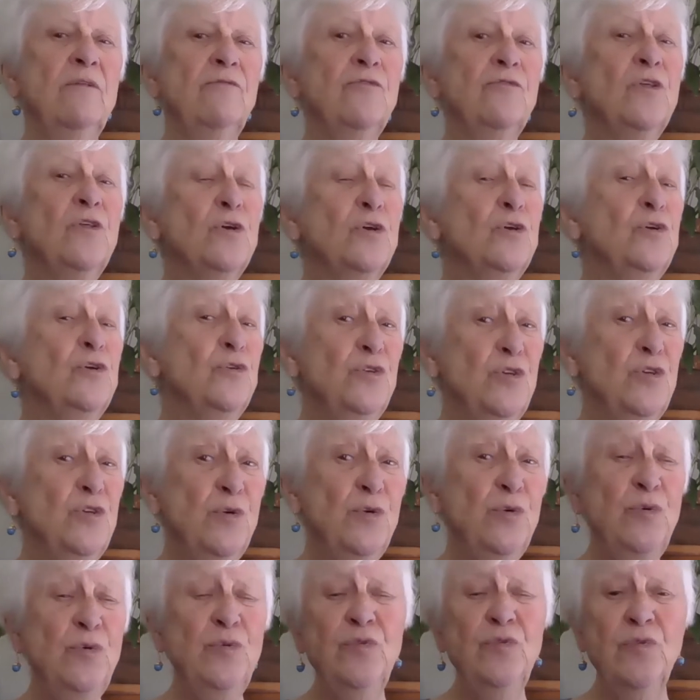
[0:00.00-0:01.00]
The good
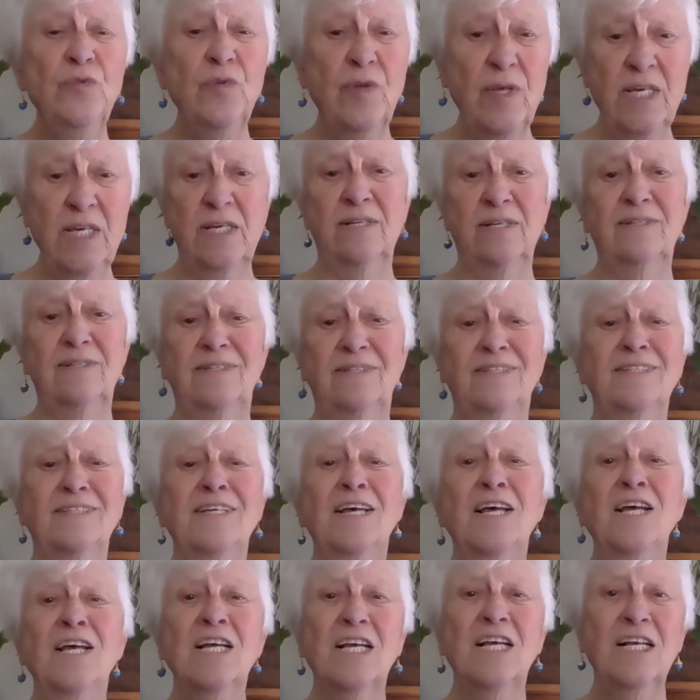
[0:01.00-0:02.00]
news is
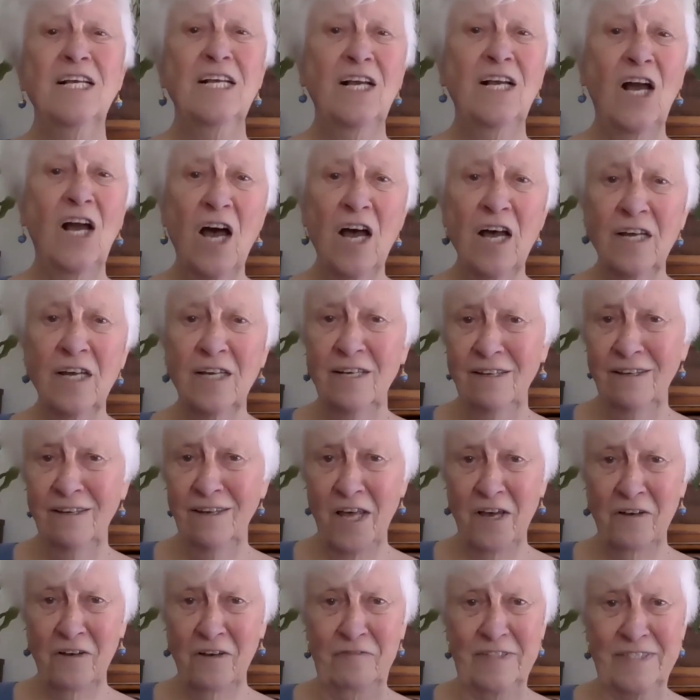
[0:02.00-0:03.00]
God
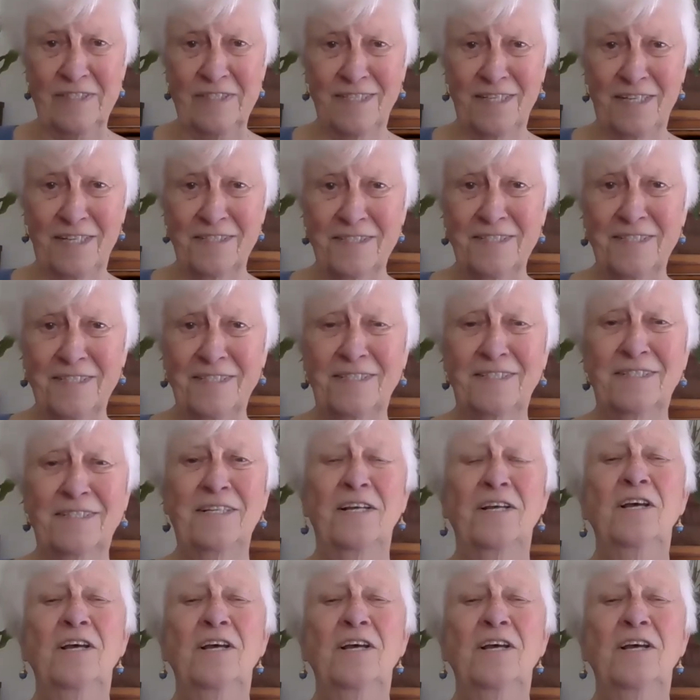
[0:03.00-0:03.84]
loves us.